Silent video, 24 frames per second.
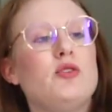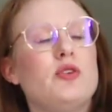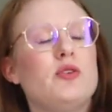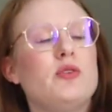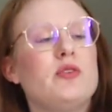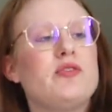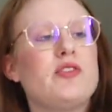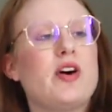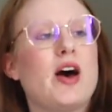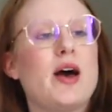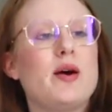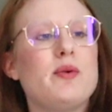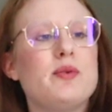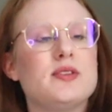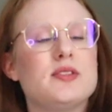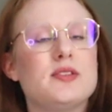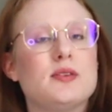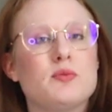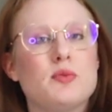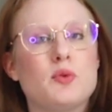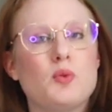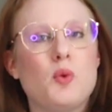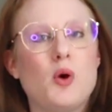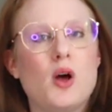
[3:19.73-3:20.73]
know, if I was
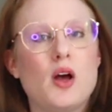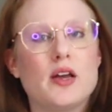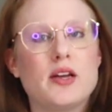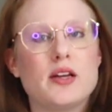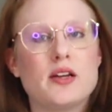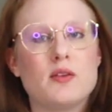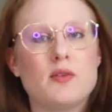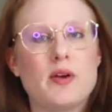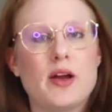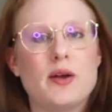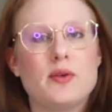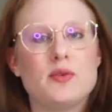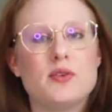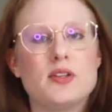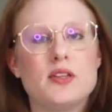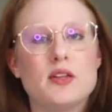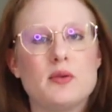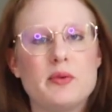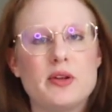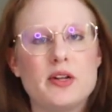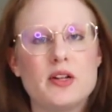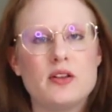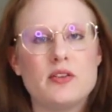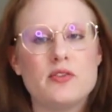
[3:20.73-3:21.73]
someone walking around in
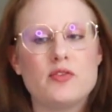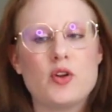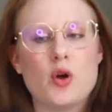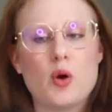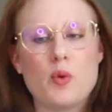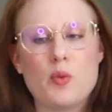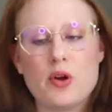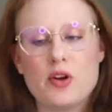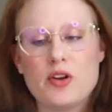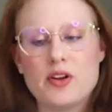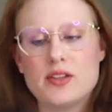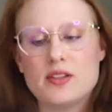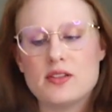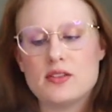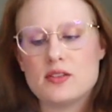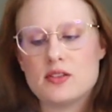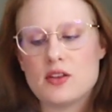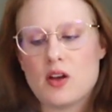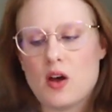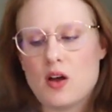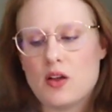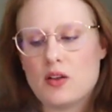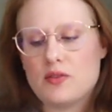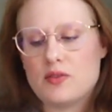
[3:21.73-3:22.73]
the middle of nowhere and
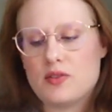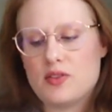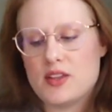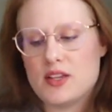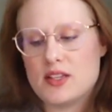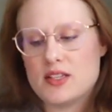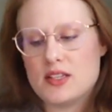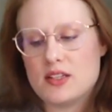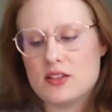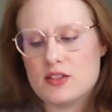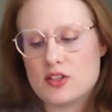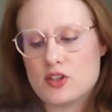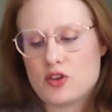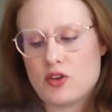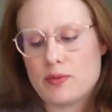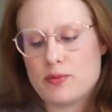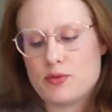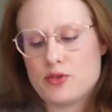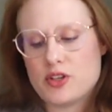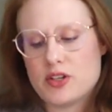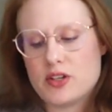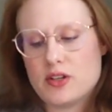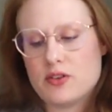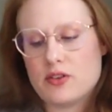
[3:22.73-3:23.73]
saw this
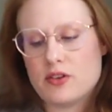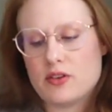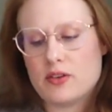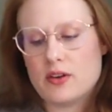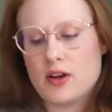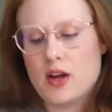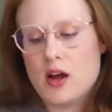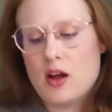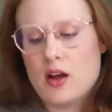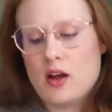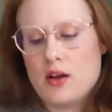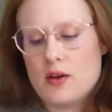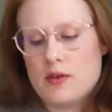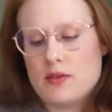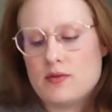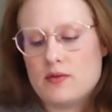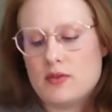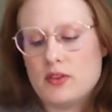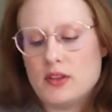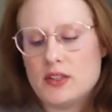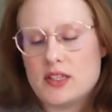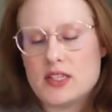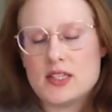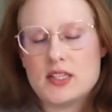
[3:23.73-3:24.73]
inscription or
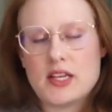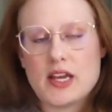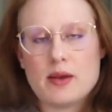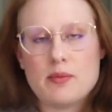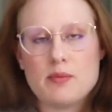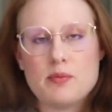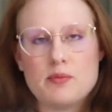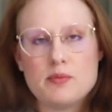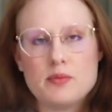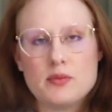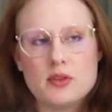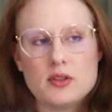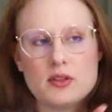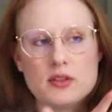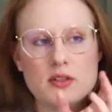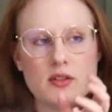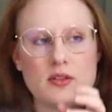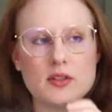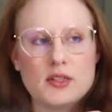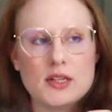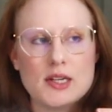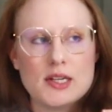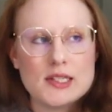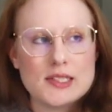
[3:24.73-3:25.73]
say
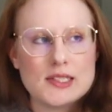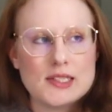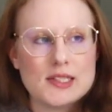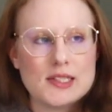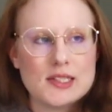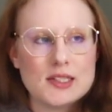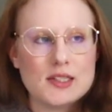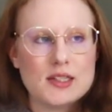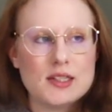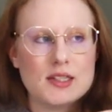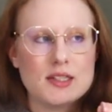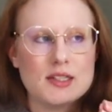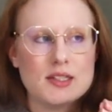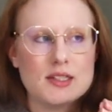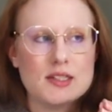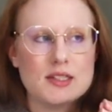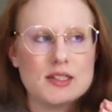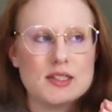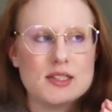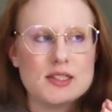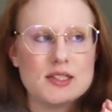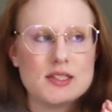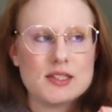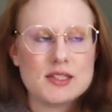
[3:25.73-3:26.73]

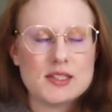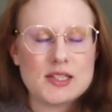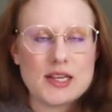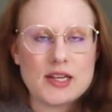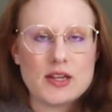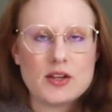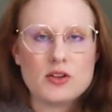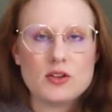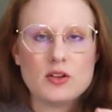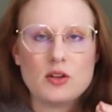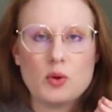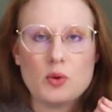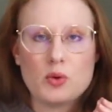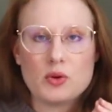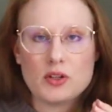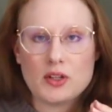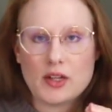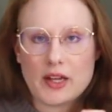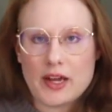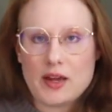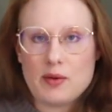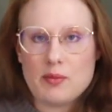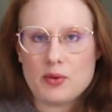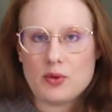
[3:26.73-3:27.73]
seal or
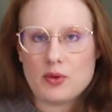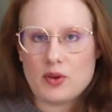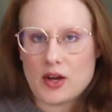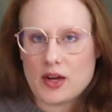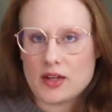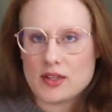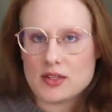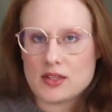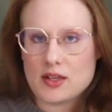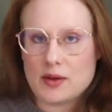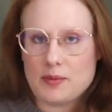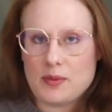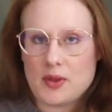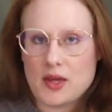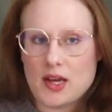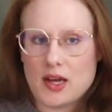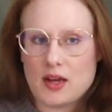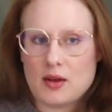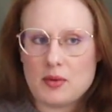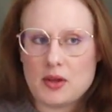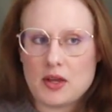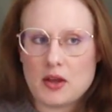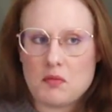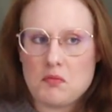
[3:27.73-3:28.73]
label on something,
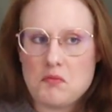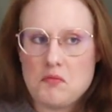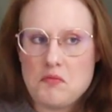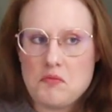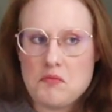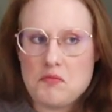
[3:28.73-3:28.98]
I'd be like,